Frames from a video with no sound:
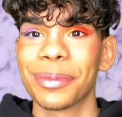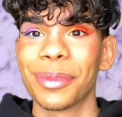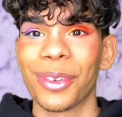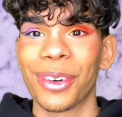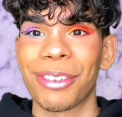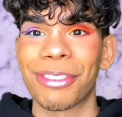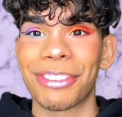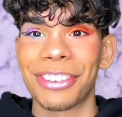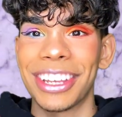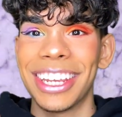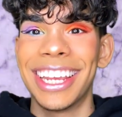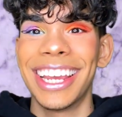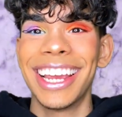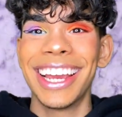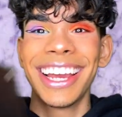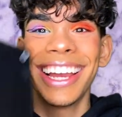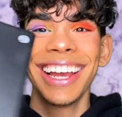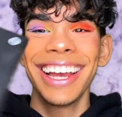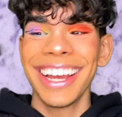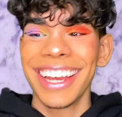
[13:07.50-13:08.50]

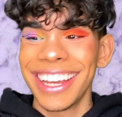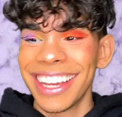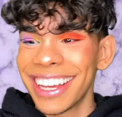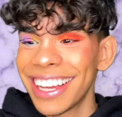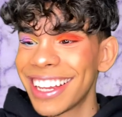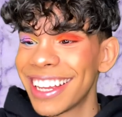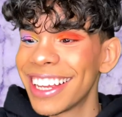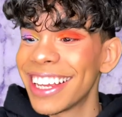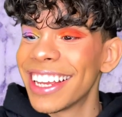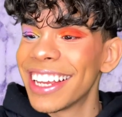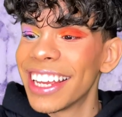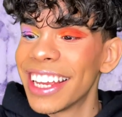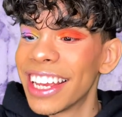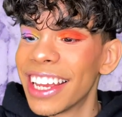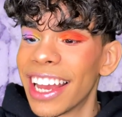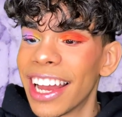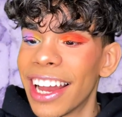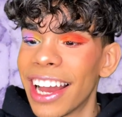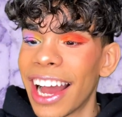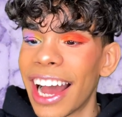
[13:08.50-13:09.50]
Morphe.
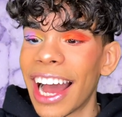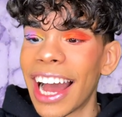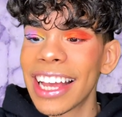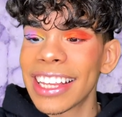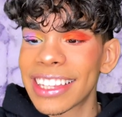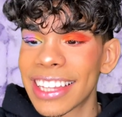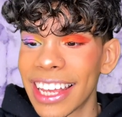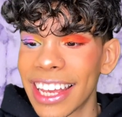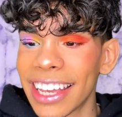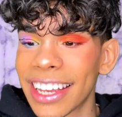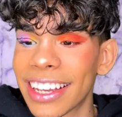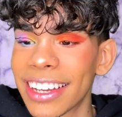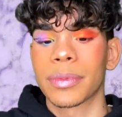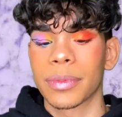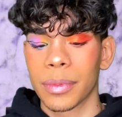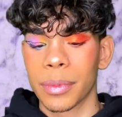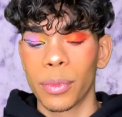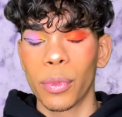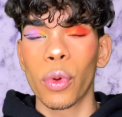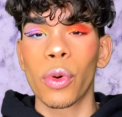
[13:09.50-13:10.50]
I think
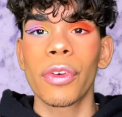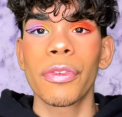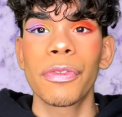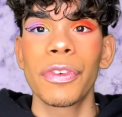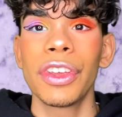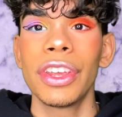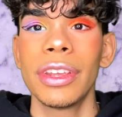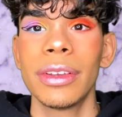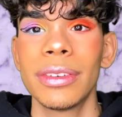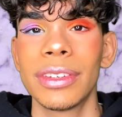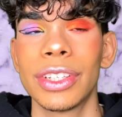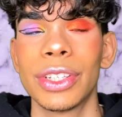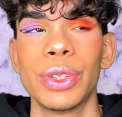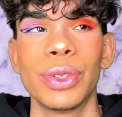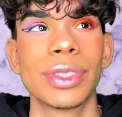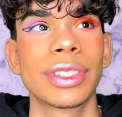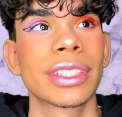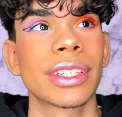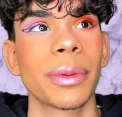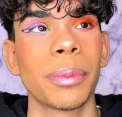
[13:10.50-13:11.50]
Morphe
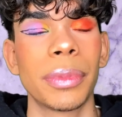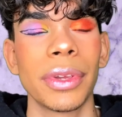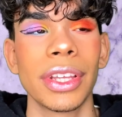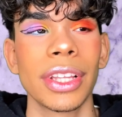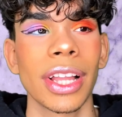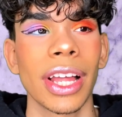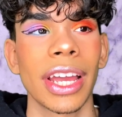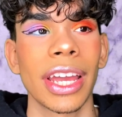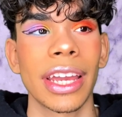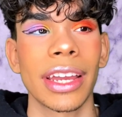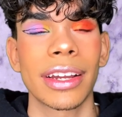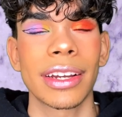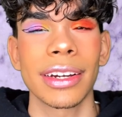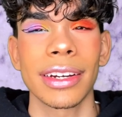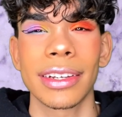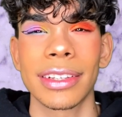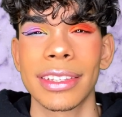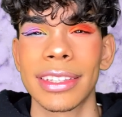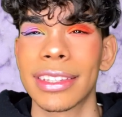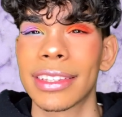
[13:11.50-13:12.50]
used to be like
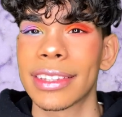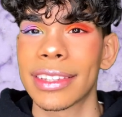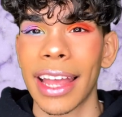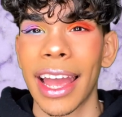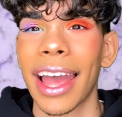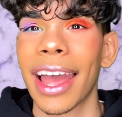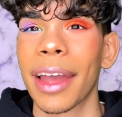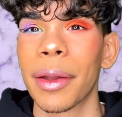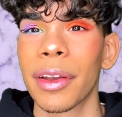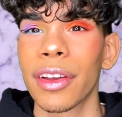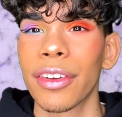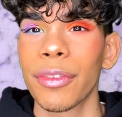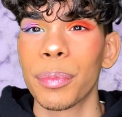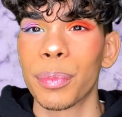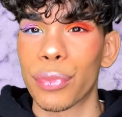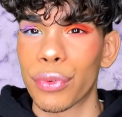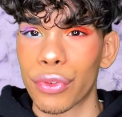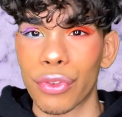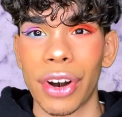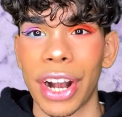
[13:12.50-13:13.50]
that
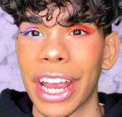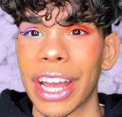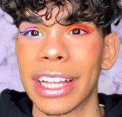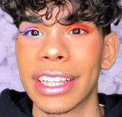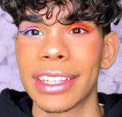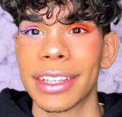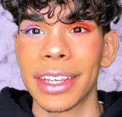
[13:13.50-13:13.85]
brand.